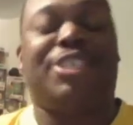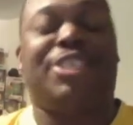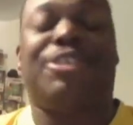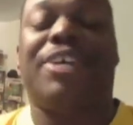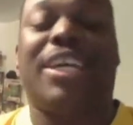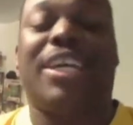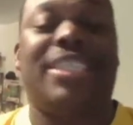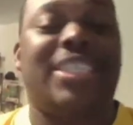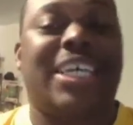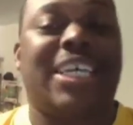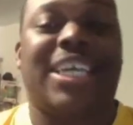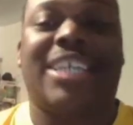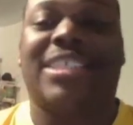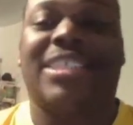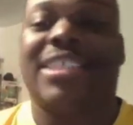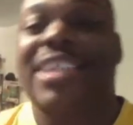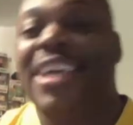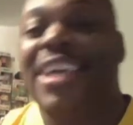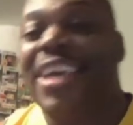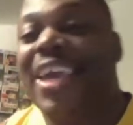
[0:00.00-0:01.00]
crazy
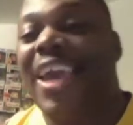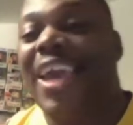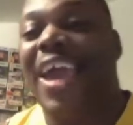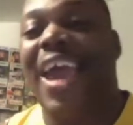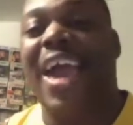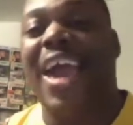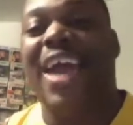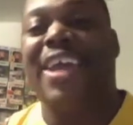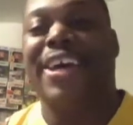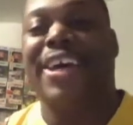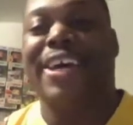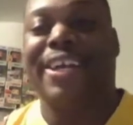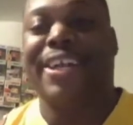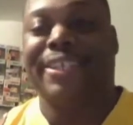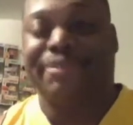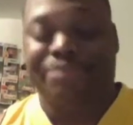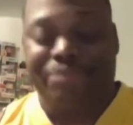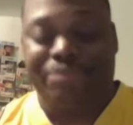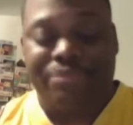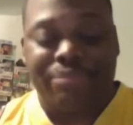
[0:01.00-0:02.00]
hits. It had
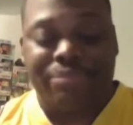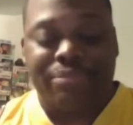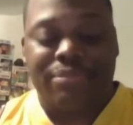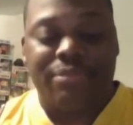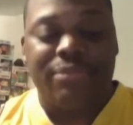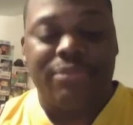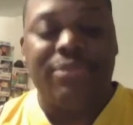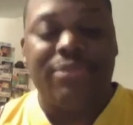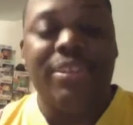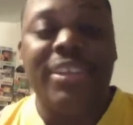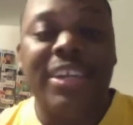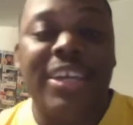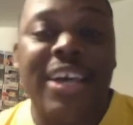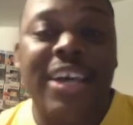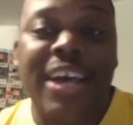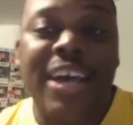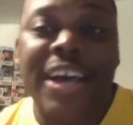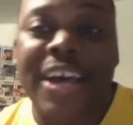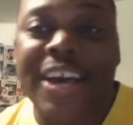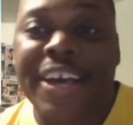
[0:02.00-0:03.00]

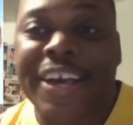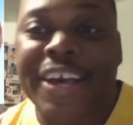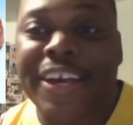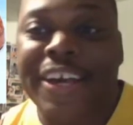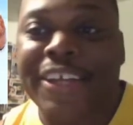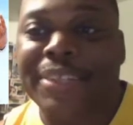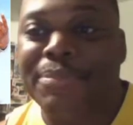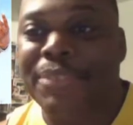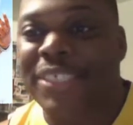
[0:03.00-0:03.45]
let